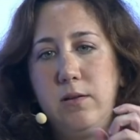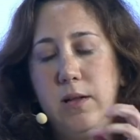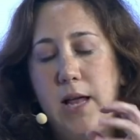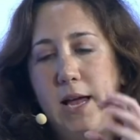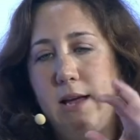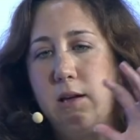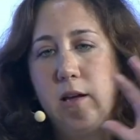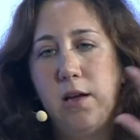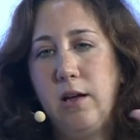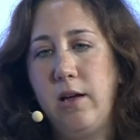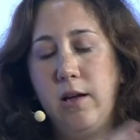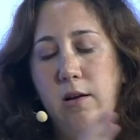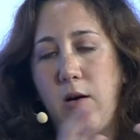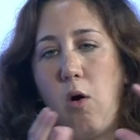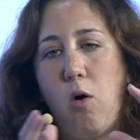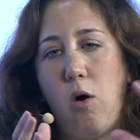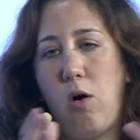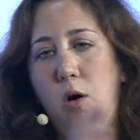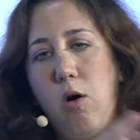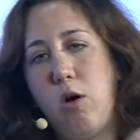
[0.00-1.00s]
Like
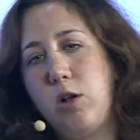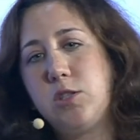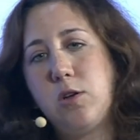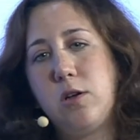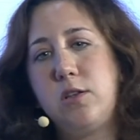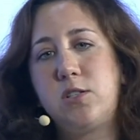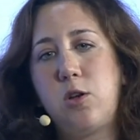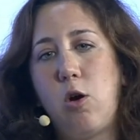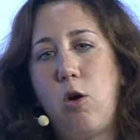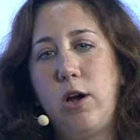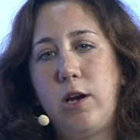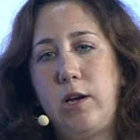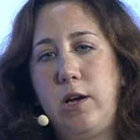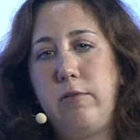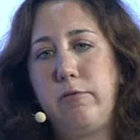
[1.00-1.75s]
also historically,